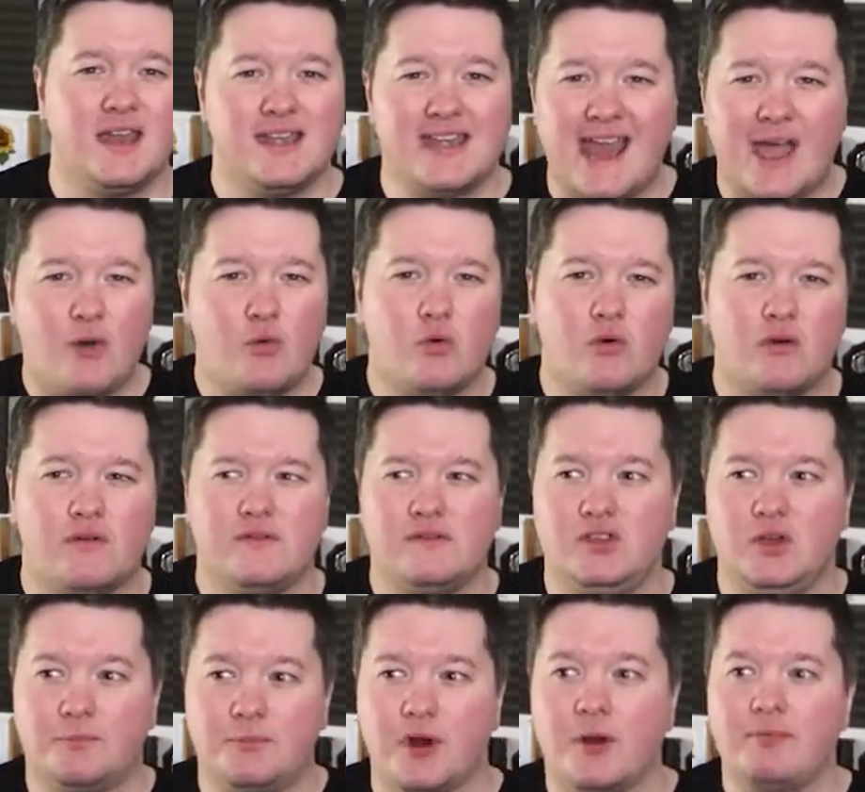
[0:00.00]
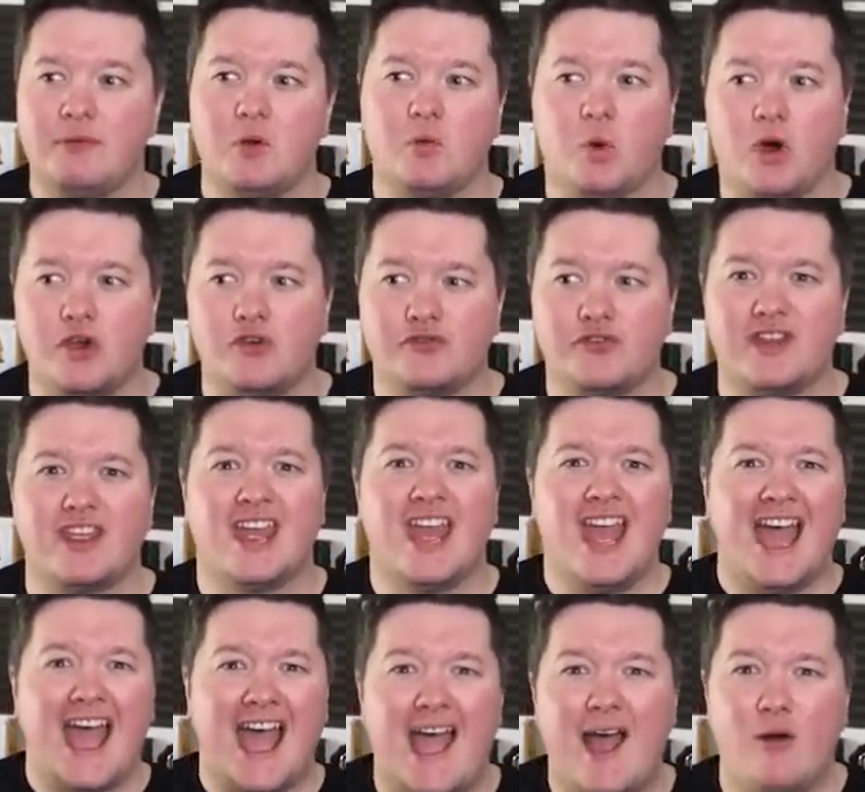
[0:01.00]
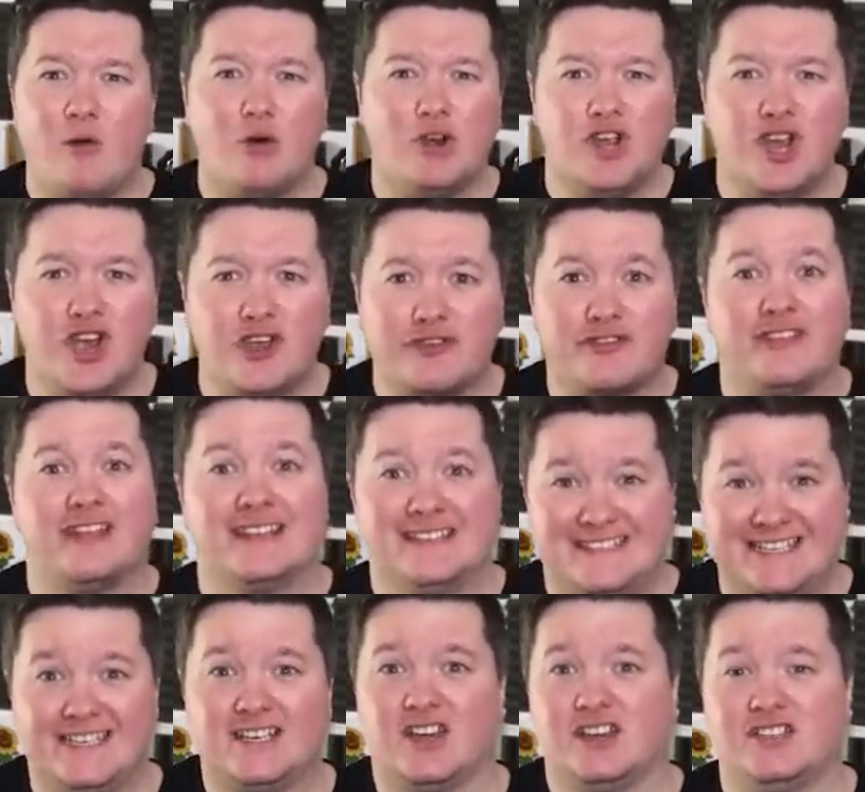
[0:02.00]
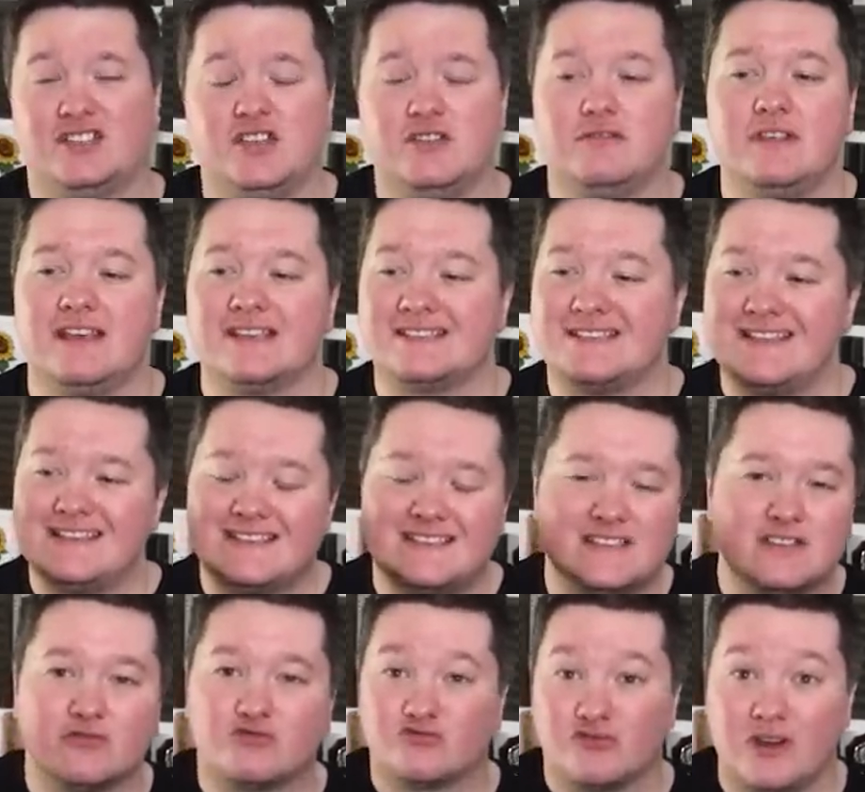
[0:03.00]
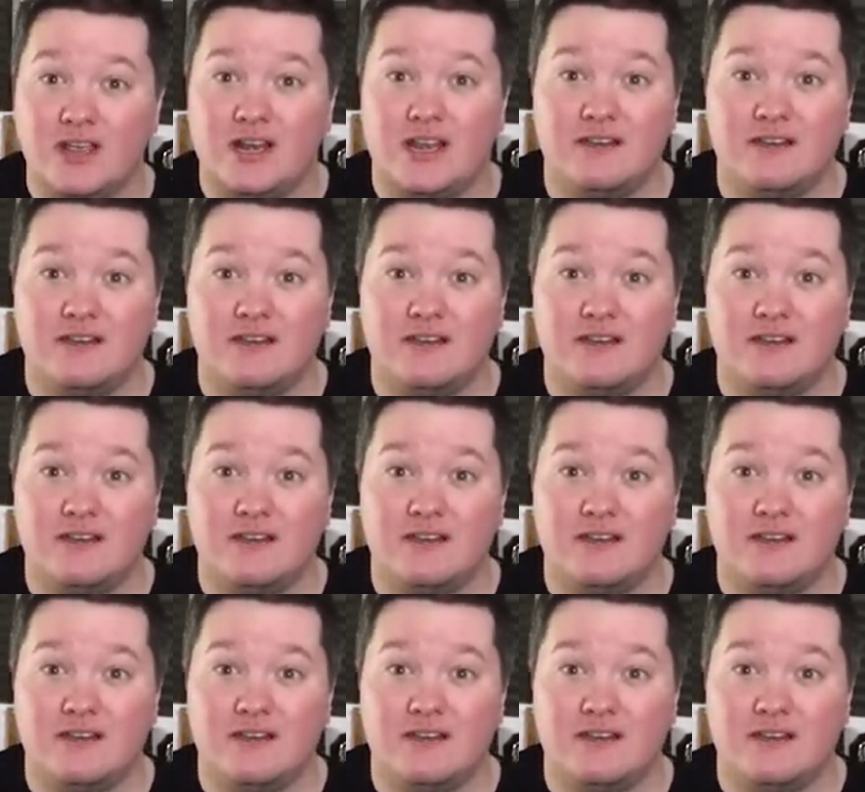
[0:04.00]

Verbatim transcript: Now, you're probably wondering, how on earth did I do this? This is a really,